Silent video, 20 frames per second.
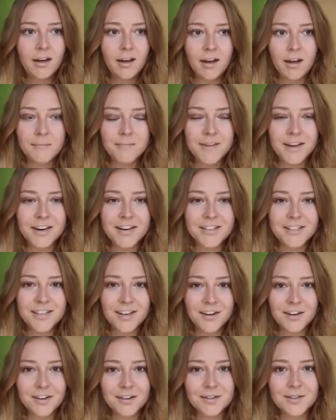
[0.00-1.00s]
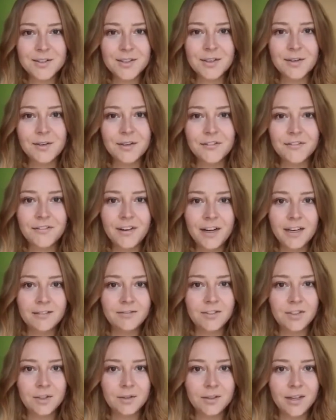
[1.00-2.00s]
There's also the
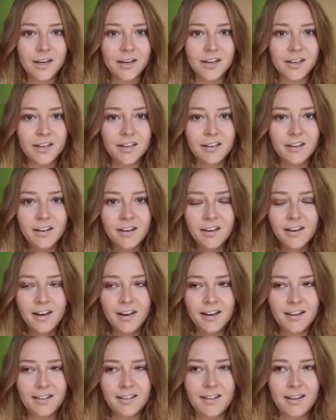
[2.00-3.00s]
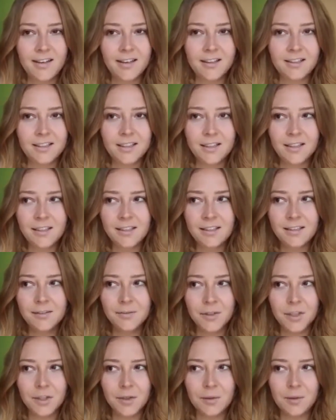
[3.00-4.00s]
5-2 diet, I think it's
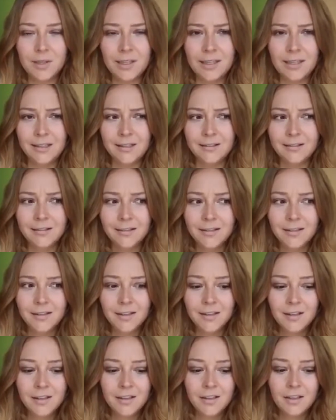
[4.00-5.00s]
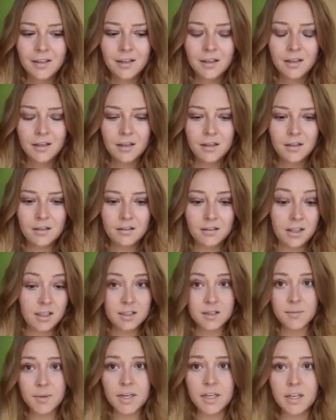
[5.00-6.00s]
called, where you eat
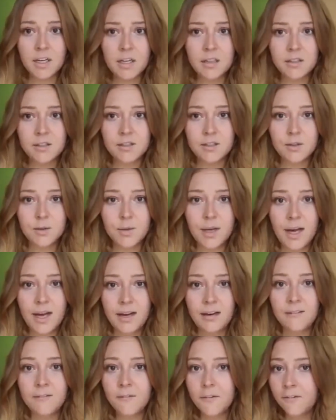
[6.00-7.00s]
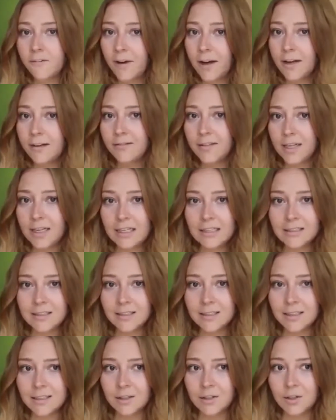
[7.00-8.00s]
as many calories as you can for 5
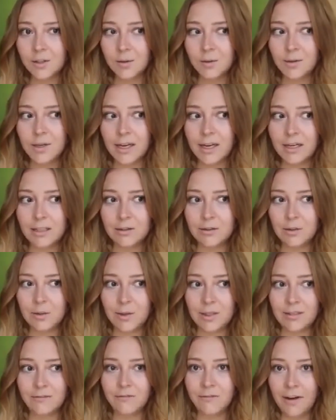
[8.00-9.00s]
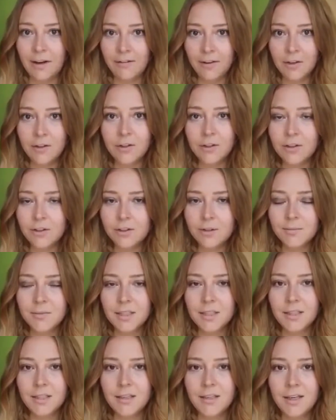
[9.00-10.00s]
days, and then 2 days you eat 500 or
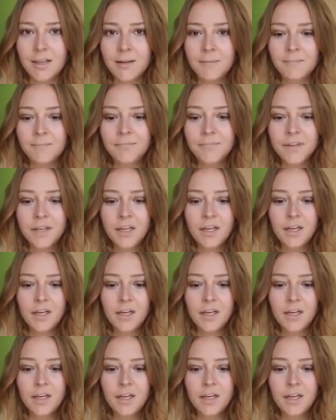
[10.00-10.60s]
something like that.